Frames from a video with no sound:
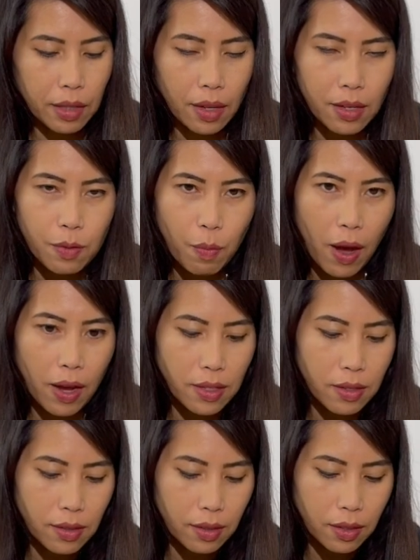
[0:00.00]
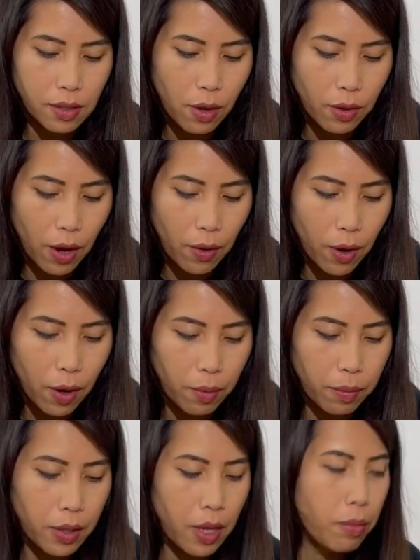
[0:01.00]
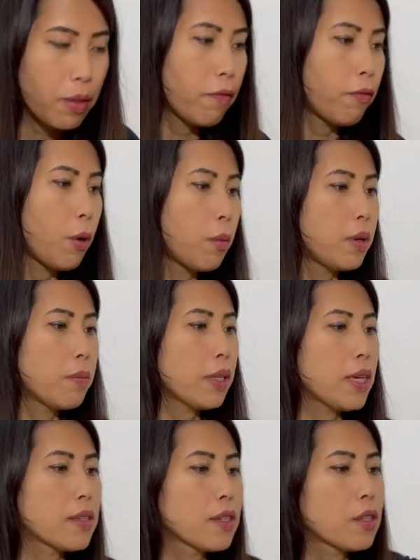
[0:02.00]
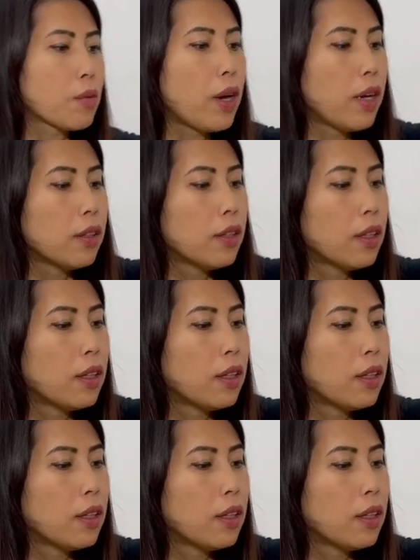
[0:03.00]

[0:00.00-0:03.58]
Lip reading: spots, so they'll help keep the foam in place as well.